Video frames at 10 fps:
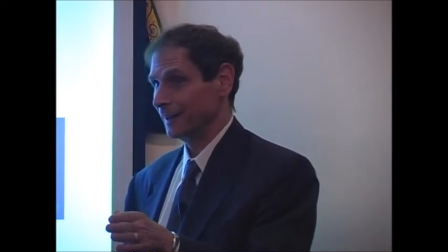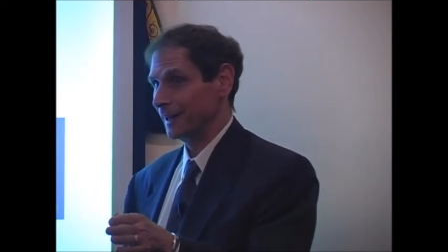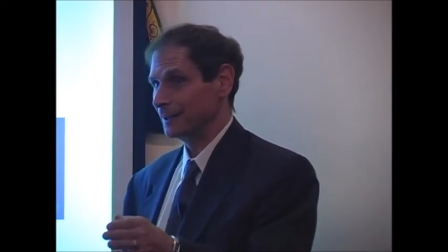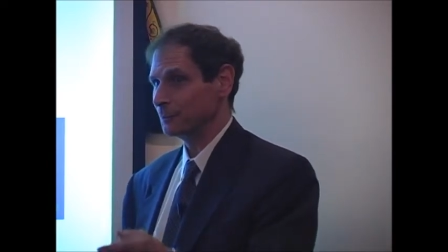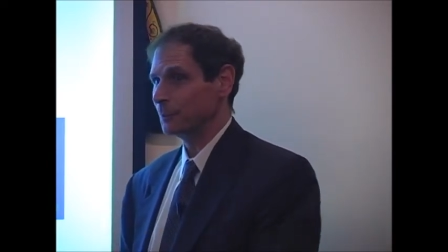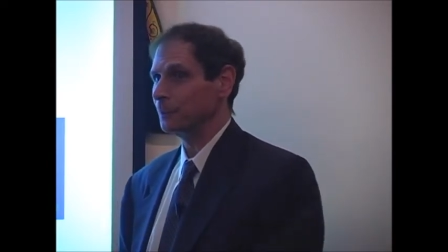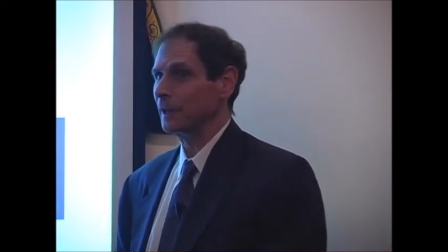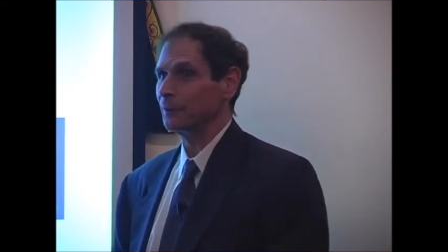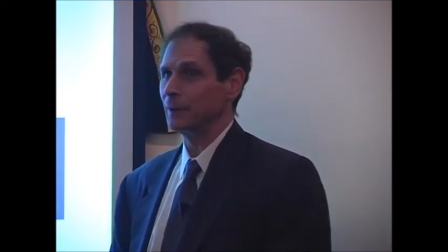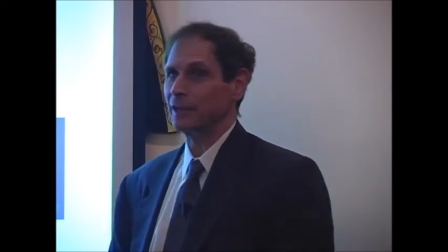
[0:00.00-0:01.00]
And, we,
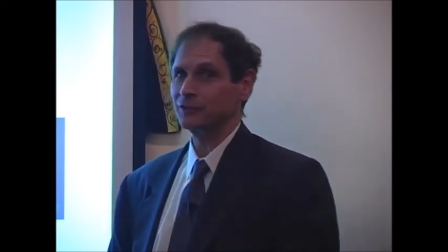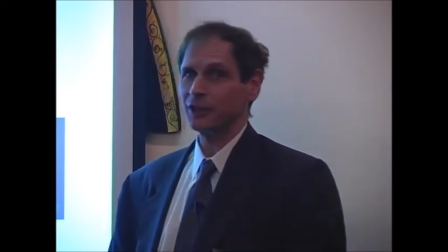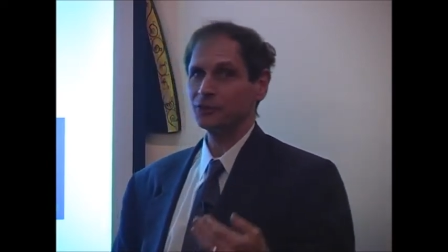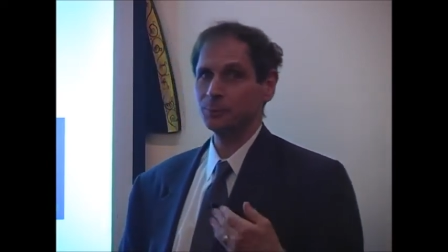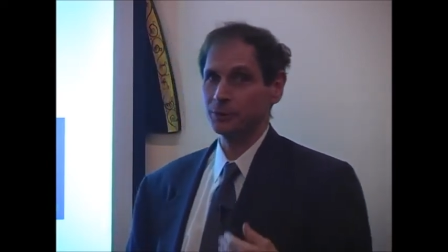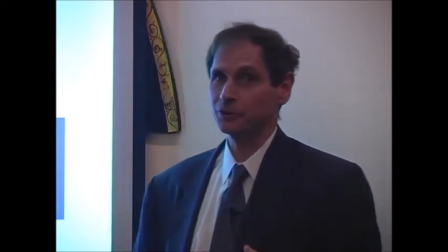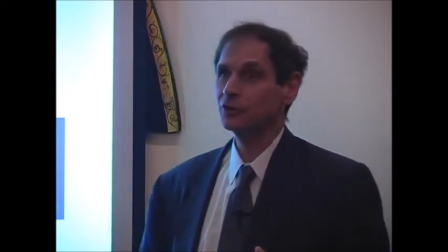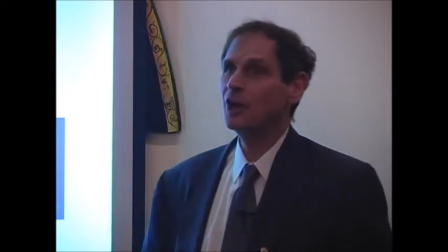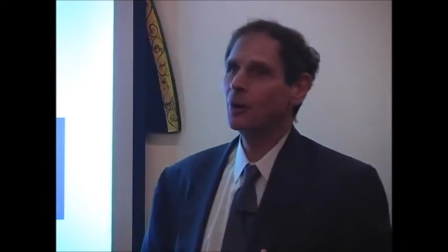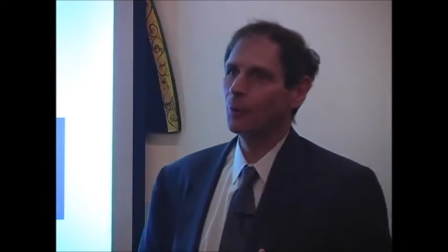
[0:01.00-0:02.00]
and as experts,
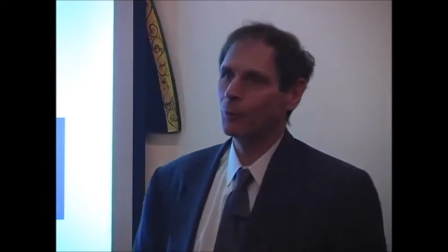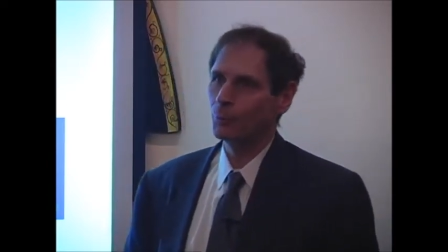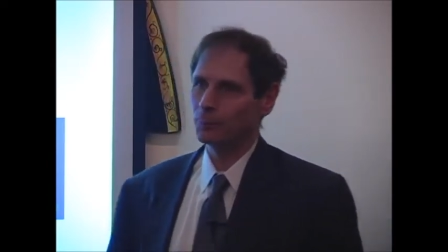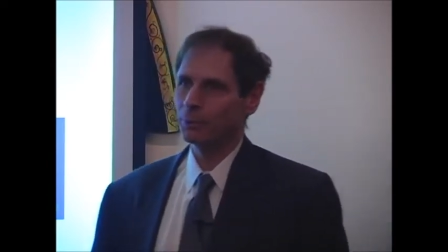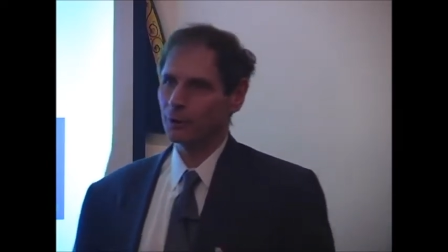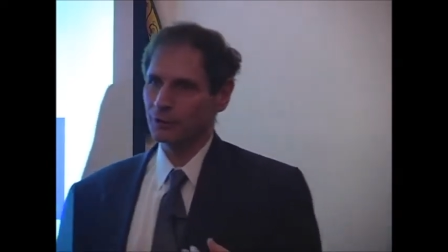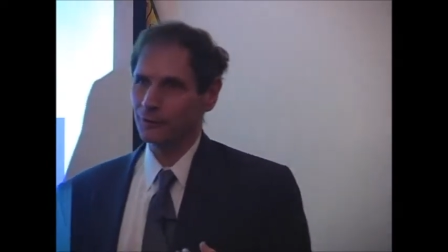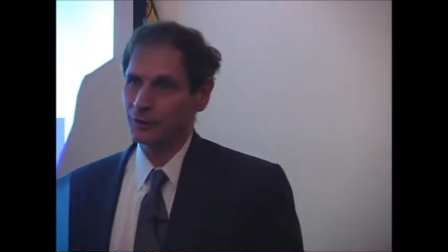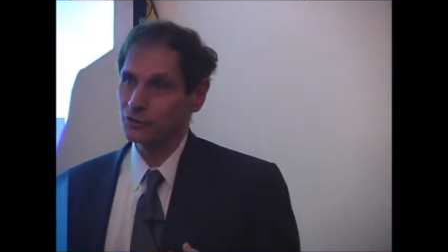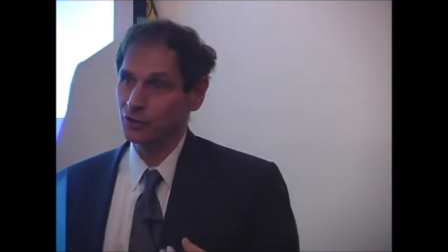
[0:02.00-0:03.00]
part of
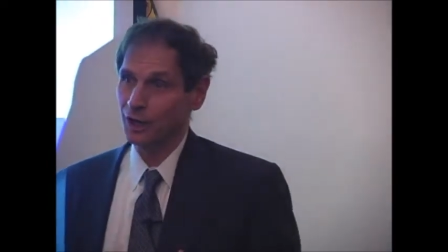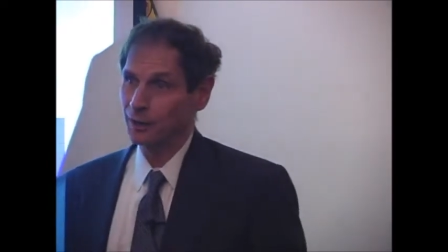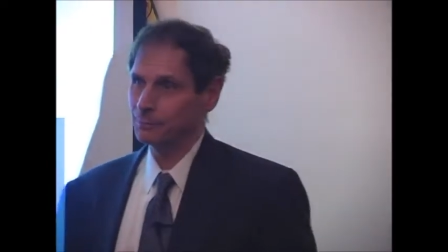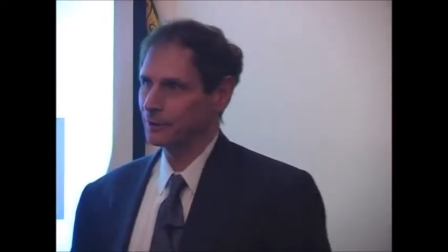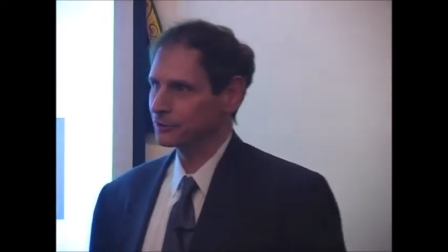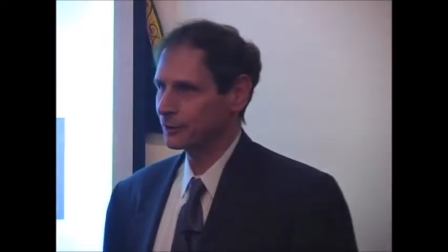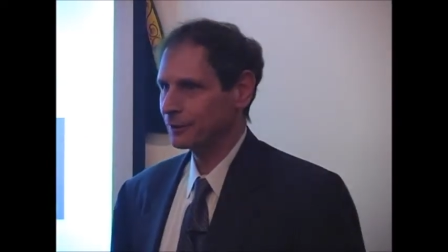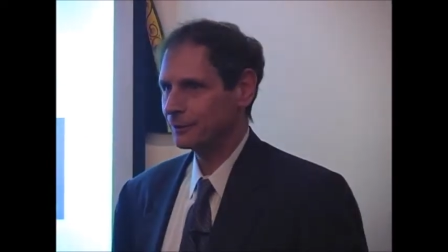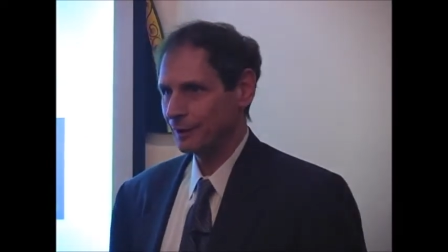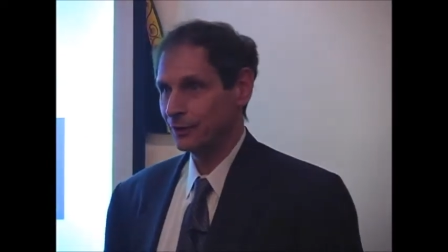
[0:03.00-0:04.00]
our job, isn't
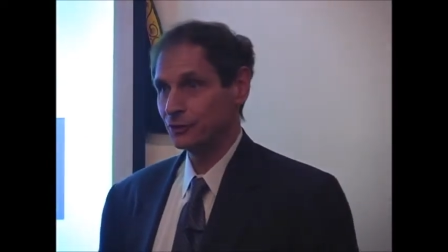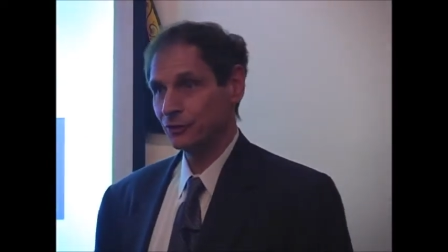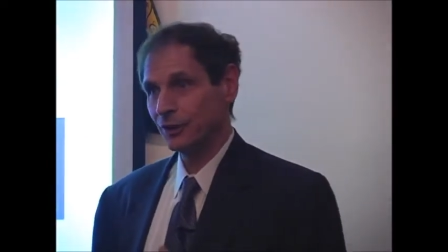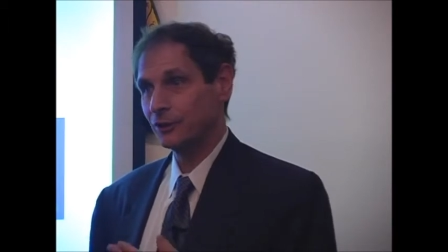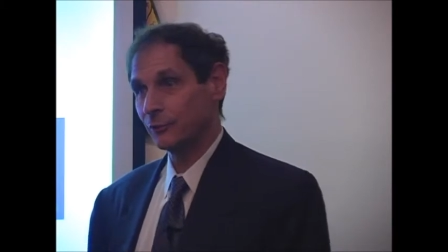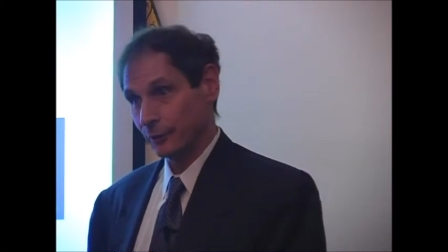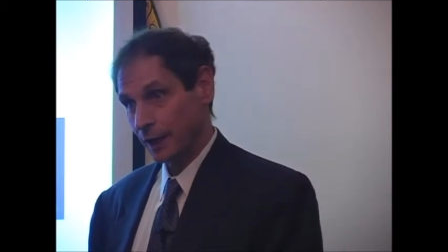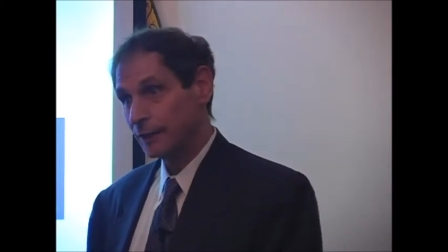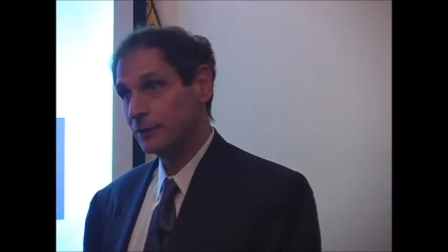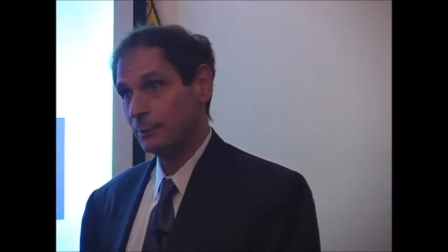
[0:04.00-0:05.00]
it, as you said, to
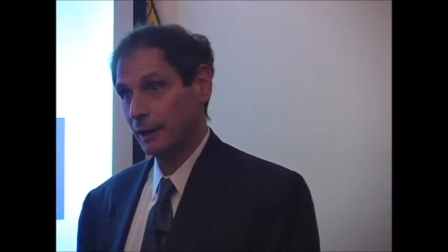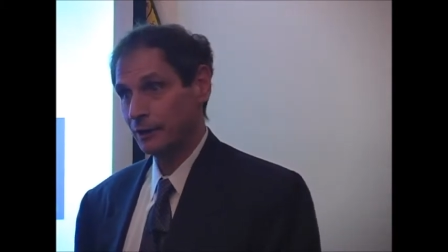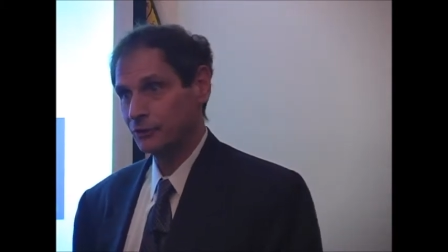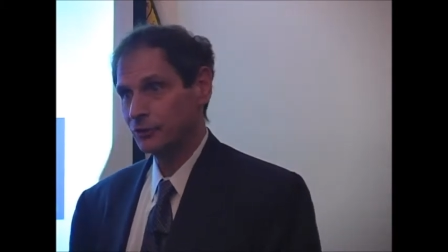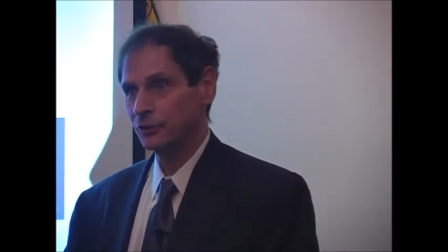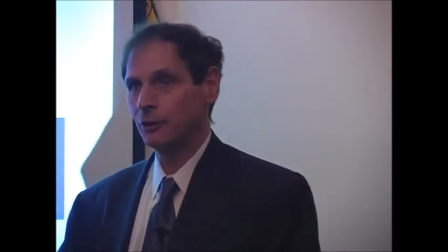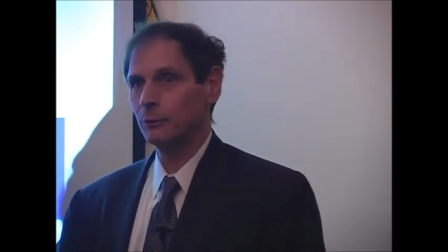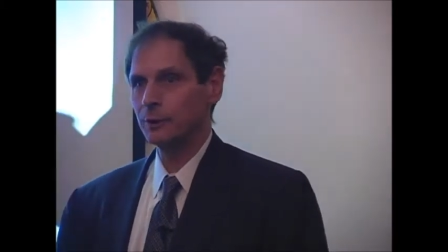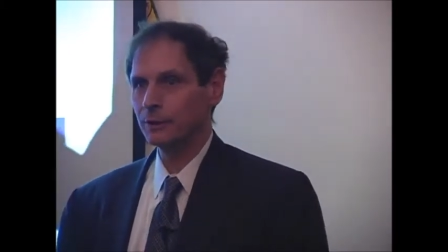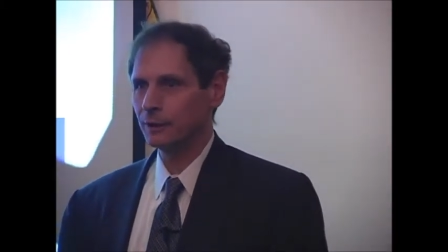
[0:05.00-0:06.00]
forget the biases, to
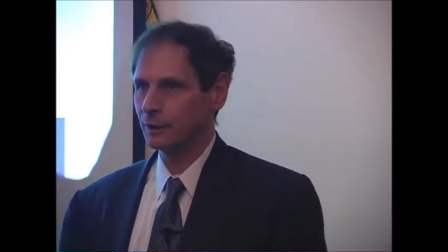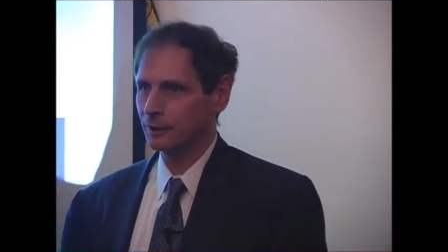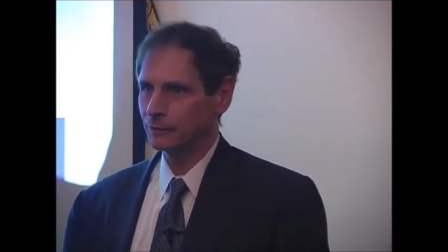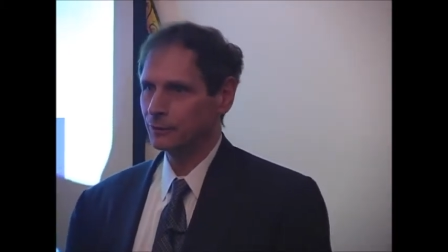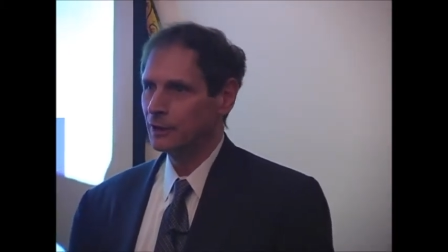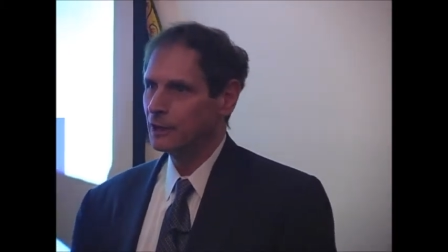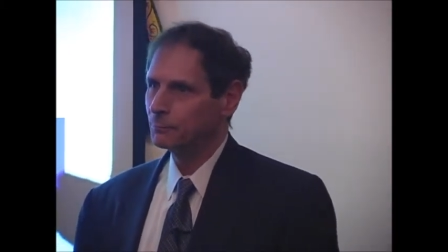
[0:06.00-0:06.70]
go in and